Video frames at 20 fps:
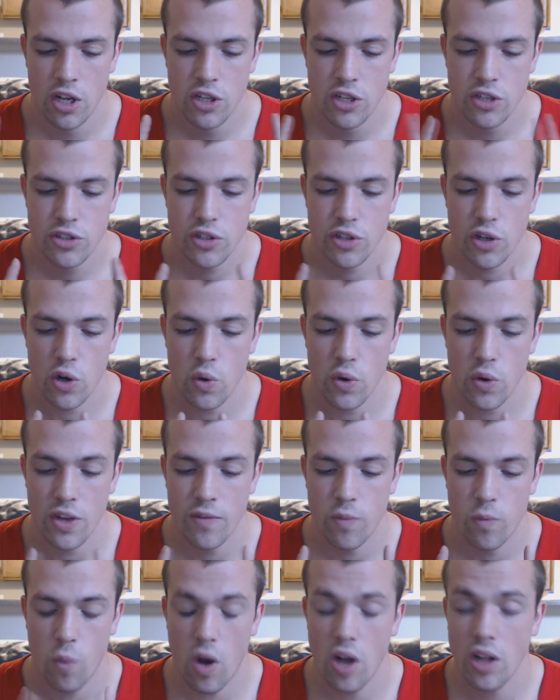So
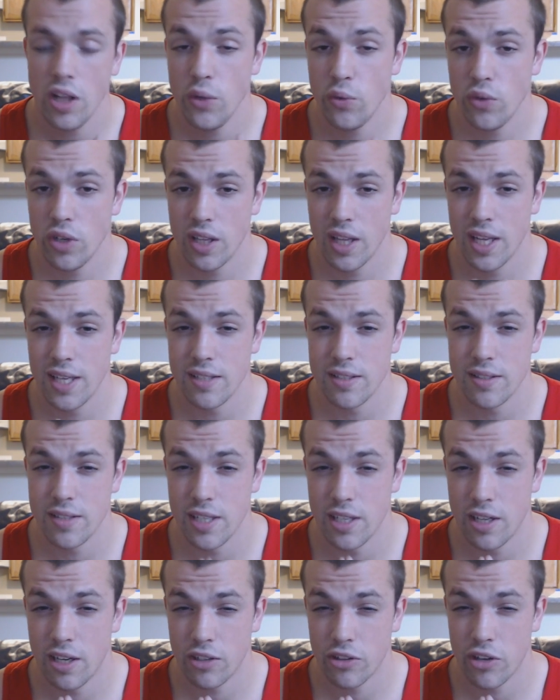if Wally realizes
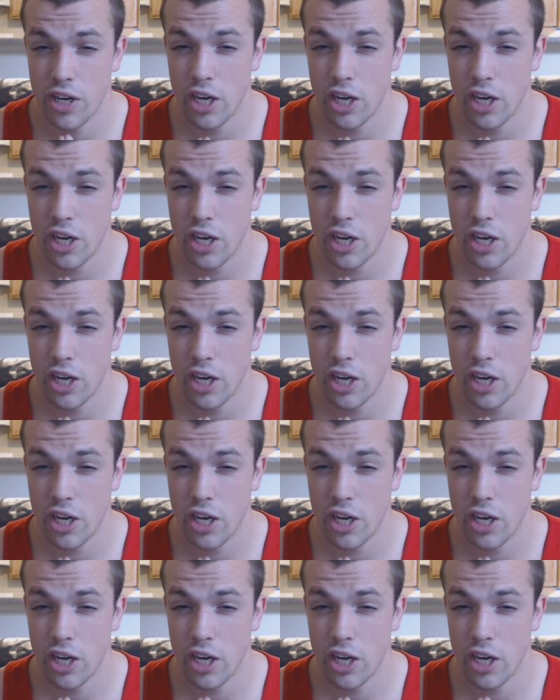that Dr.